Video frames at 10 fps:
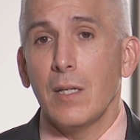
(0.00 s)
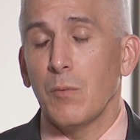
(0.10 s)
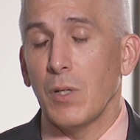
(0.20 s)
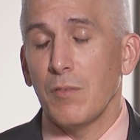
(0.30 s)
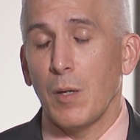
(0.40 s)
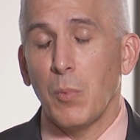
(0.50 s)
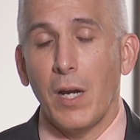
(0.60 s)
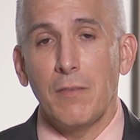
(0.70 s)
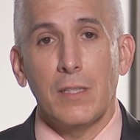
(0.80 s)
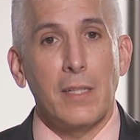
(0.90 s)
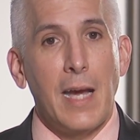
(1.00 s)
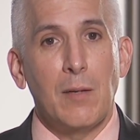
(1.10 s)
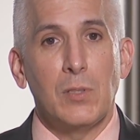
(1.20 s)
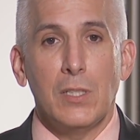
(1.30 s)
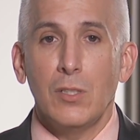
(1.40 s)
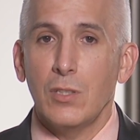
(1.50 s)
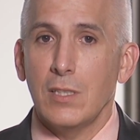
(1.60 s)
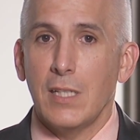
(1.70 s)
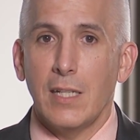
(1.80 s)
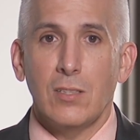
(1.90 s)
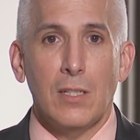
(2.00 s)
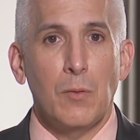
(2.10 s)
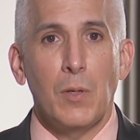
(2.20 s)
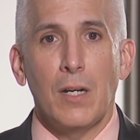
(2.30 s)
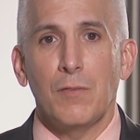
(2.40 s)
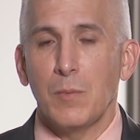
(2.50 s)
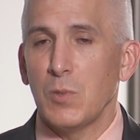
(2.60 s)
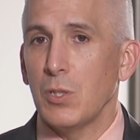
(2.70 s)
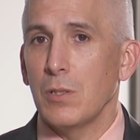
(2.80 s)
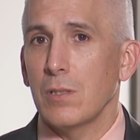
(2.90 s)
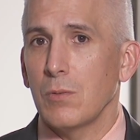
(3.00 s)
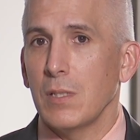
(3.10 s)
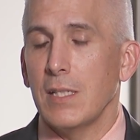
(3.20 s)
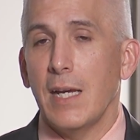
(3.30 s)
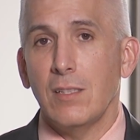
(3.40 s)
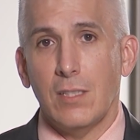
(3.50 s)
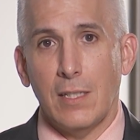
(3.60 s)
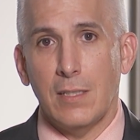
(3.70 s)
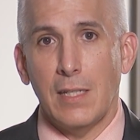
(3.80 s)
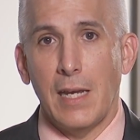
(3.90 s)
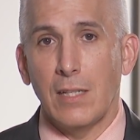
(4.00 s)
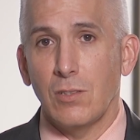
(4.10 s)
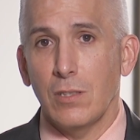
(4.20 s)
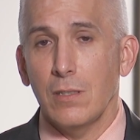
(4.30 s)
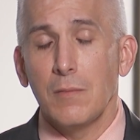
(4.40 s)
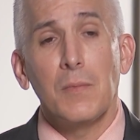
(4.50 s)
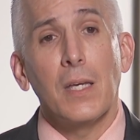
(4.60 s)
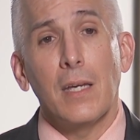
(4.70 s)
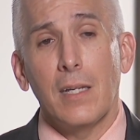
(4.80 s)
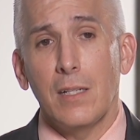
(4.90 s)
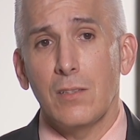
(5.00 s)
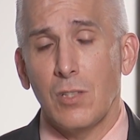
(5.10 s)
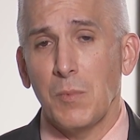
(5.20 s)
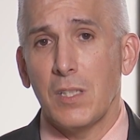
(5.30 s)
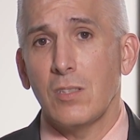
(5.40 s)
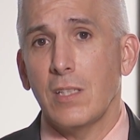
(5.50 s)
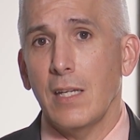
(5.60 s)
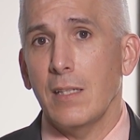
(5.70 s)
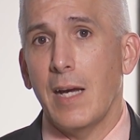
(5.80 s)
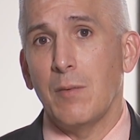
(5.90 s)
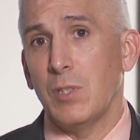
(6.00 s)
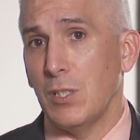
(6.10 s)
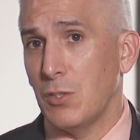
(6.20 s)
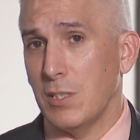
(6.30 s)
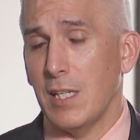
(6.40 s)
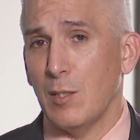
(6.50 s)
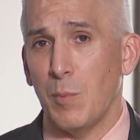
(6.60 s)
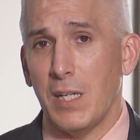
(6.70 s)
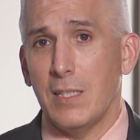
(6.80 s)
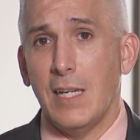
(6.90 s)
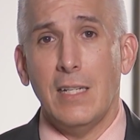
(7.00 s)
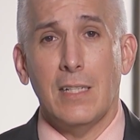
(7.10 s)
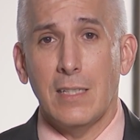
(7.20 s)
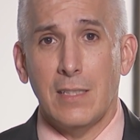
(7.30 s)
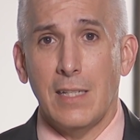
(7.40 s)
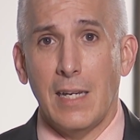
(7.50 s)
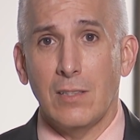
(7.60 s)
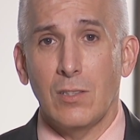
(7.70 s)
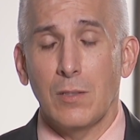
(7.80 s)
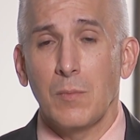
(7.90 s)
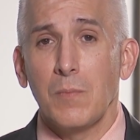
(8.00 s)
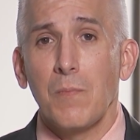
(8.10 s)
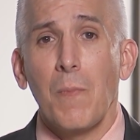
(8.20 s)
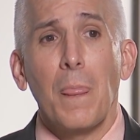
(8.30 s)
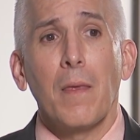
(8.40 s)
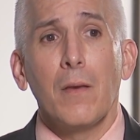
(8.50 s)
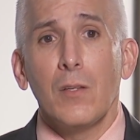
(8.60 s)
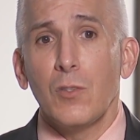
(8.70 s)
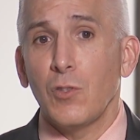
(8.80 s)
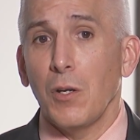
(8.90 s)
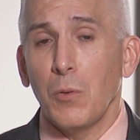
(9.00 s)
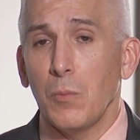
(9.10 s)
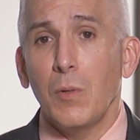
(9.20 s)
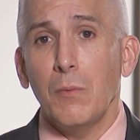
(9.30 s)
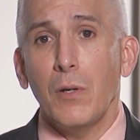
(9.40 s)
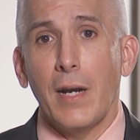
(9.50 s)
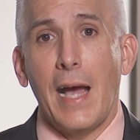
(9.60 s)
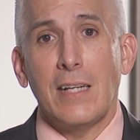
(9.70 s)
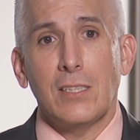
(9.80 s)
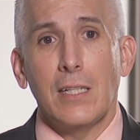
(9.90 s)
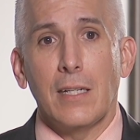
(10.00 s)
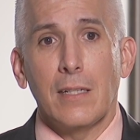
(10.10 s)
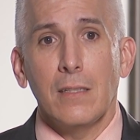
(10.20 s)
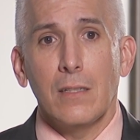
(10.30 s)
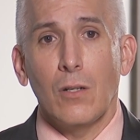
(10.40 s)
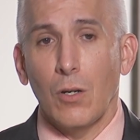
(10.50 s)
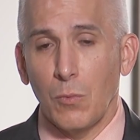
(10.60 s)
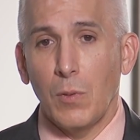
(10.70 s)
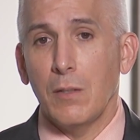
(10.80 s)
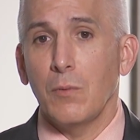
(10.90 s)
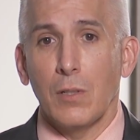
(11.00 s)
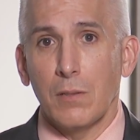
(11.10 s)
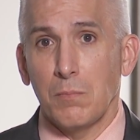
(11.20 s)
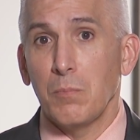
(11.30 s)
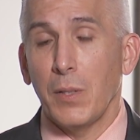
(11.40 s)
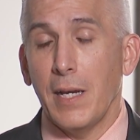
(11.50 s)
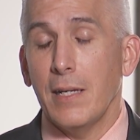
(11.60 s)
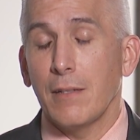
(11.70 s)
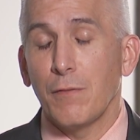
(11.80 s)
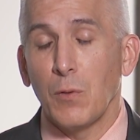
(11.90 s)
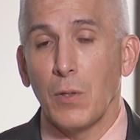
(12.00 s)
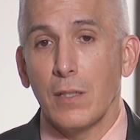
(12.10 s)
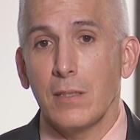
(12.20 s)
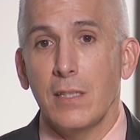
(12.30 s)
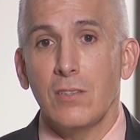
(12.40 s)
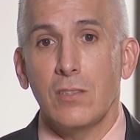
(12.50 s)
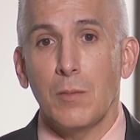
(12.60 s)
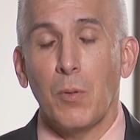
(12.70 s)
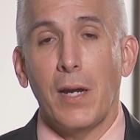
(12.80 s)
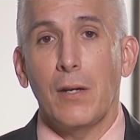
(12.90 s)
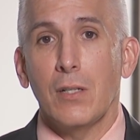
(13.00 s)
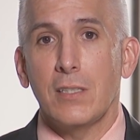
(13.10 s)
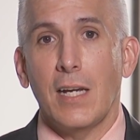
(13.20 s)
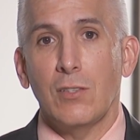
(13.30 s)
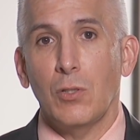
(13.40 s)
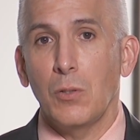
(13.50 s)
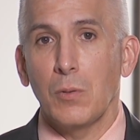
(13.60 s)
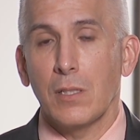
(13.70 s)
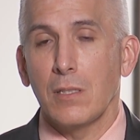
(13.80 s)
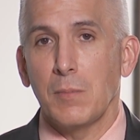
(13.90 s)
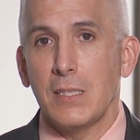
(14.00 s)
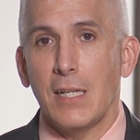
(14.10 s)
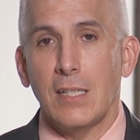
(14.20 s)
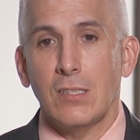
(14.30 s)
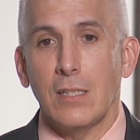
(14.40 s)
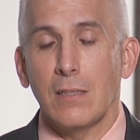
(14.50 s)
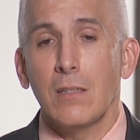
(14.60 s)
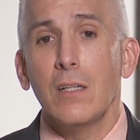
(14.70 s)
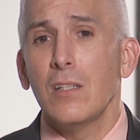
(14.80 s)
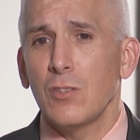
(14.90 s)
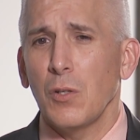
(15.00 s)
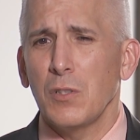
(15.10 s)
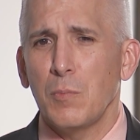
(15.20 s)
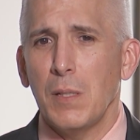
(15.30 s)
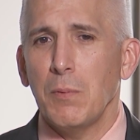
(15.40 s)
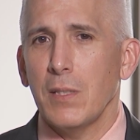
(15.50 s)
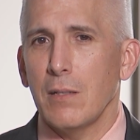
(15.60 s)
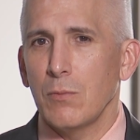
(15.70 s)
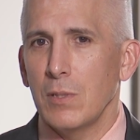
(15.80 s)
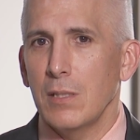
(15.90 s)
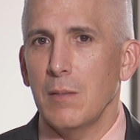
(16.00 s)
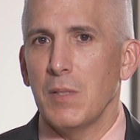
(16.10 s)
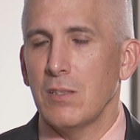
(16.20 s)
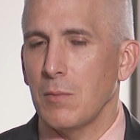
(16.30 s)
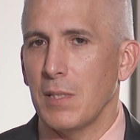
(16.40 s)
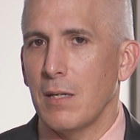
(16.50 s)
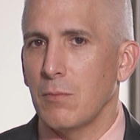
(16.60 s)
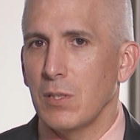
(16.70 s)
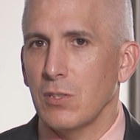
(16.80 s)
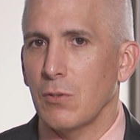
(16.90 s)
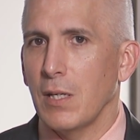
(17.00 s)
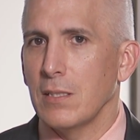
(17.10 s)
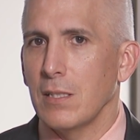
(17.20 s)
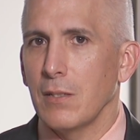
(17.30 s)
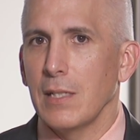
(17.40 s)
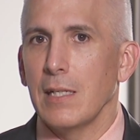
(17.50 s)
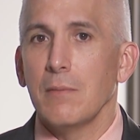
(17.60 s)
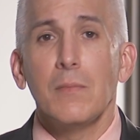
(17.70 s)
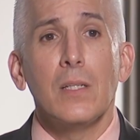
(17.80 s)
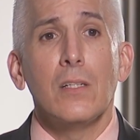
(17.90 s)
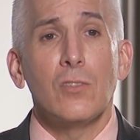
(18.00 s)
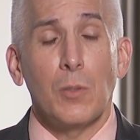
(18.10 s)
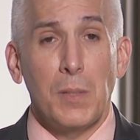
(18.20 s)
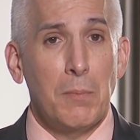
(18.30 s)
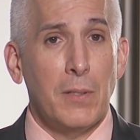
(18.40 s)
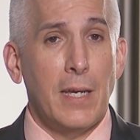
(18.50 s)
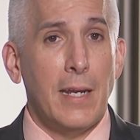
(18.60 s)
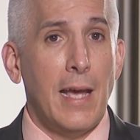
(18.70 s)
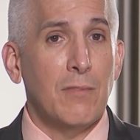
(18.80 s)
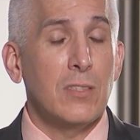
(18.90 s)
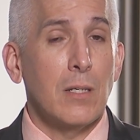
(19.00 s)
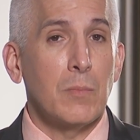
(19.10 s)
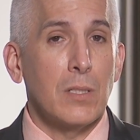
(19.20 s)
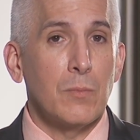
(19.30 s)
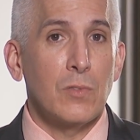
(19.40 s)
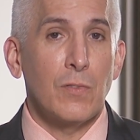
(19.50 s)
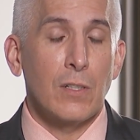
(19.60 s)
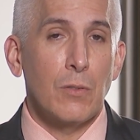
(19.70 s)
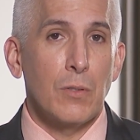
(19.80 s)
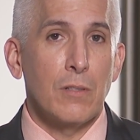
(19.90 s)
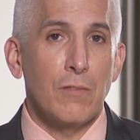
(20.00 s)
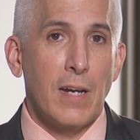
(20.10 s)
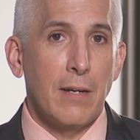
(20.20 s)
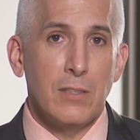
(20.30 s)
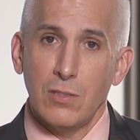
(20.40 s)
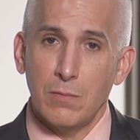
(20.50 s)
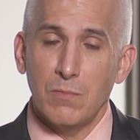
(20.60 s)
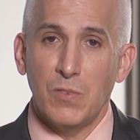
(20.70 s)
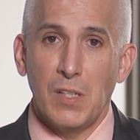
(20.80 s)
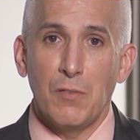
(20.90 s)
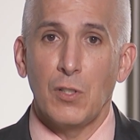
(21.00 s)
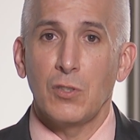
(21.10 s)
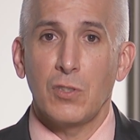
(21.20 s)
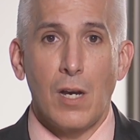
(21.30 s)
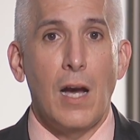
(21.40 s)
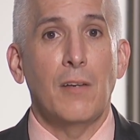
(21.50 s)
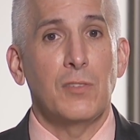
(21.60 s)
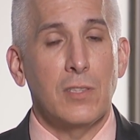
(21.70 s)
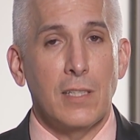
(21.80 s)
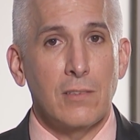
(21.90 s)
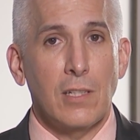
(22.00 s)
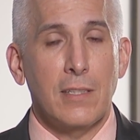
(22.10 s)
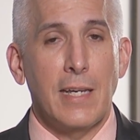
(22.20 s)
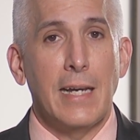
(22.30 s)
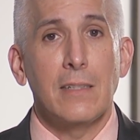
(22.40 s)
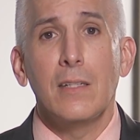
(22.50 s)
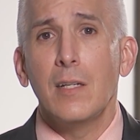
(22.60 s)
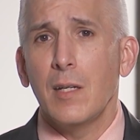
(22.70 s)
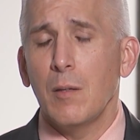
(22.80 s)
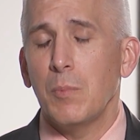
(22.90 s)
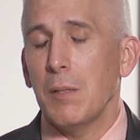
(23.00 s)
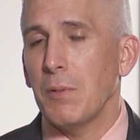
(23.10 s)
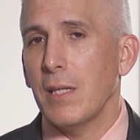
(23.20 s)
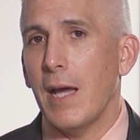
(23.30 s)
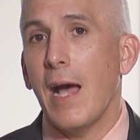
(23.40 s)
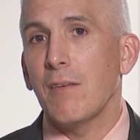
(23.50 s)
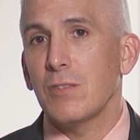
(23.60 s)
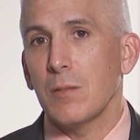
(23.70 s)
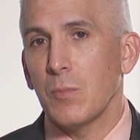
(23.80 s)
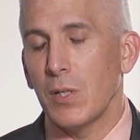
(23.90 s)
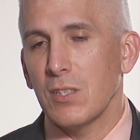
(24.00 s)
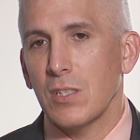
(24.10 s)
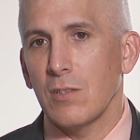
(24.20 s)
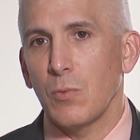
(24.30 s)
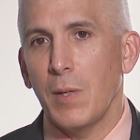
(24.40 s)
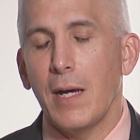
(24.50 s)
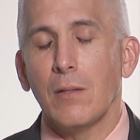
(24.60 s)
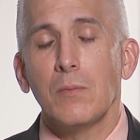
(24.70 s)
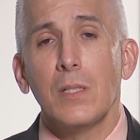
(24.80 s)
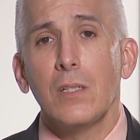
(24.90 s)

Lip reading: In one of our private labs, it usually takes anywhere from 2 to 3 days to get the answer, and in some of the state labs, it usually takes about a day to get the answer. So what we're asking, or what we're planning for, is to prioritize who we're going to be testing. So it's people that really meet some of that risk criteria. So people that have symptoms for coronavirus, fevers, coughs, things like that, and people that have some risk as well.